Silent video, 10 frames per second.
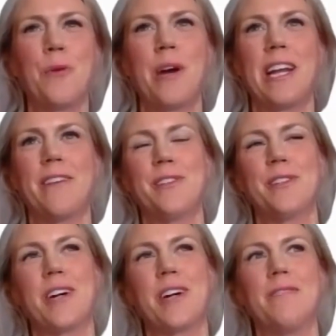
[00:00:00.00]
I feel
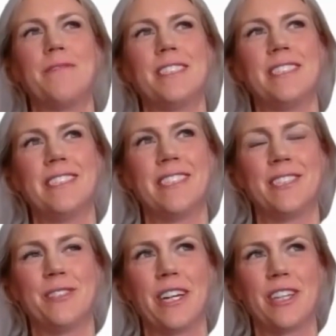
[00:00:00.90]
confident in the
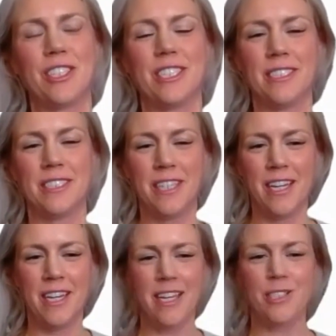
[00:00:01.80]
direction.
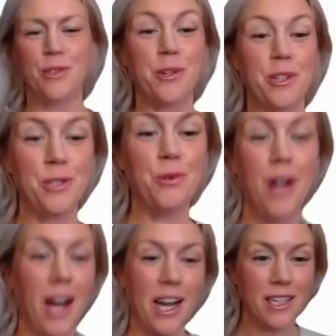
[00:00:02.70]
So there is no
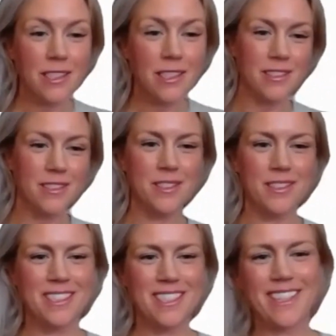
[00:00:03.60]
guide
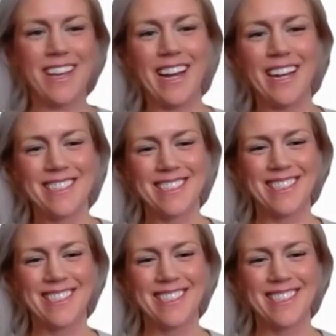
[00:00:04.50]
to that.